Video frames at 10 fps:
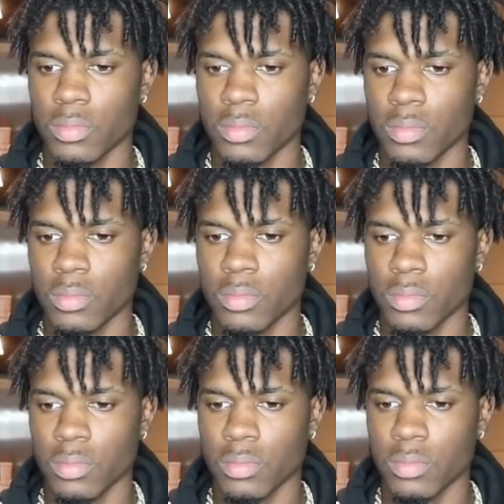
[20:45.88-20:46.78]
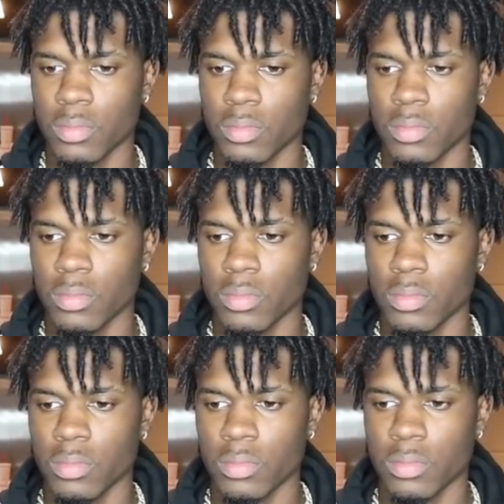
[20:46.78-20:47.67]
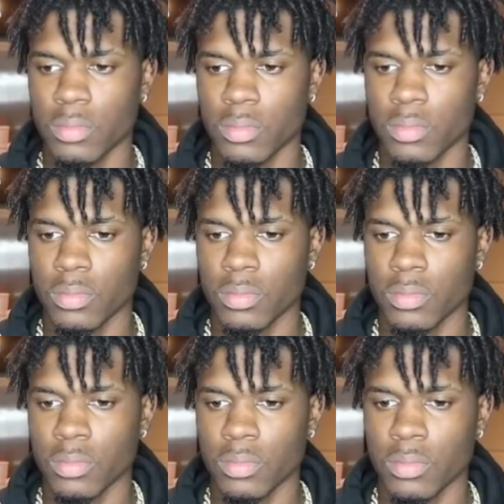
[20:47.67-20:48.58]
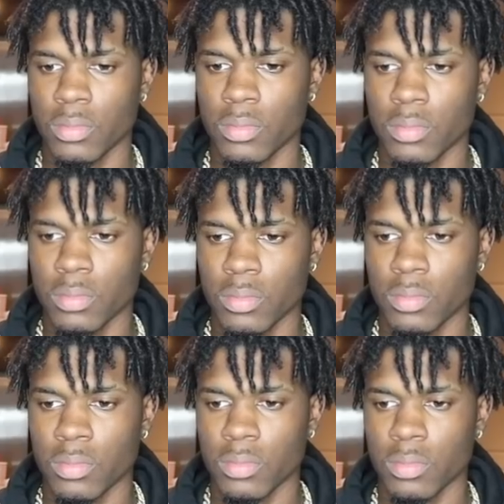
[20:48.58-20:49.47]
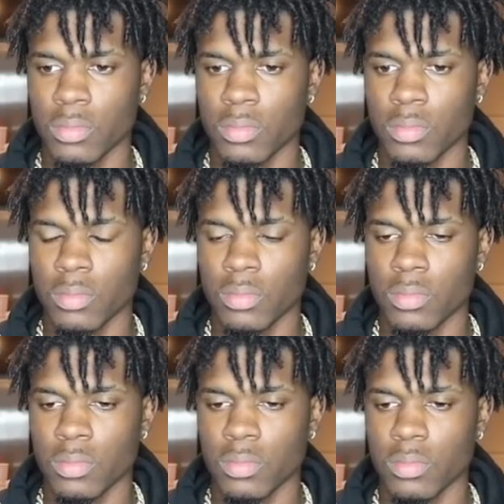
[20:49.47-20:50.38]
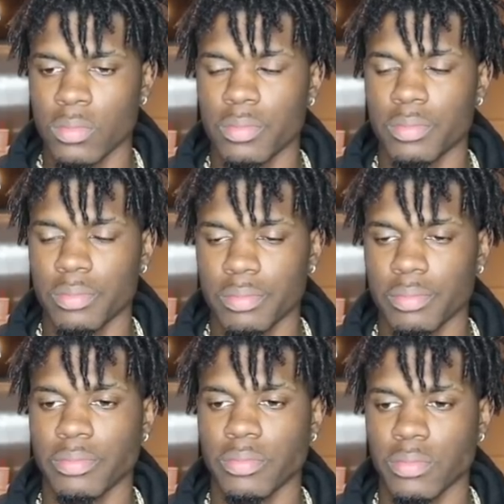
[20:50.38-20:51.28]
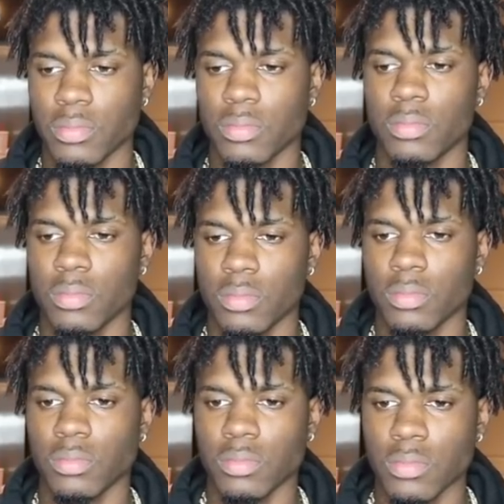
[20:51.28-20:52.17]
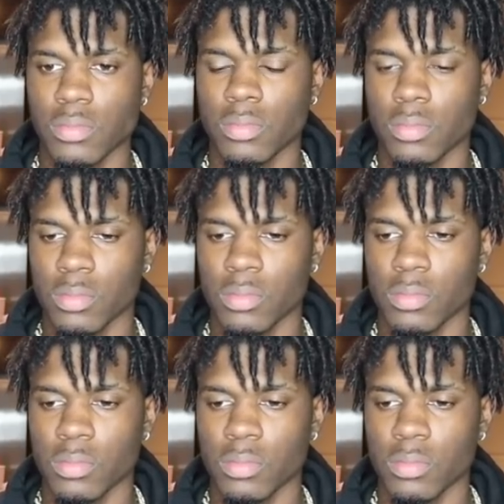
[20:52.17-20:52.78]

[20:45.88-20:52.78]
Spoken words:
[no speech]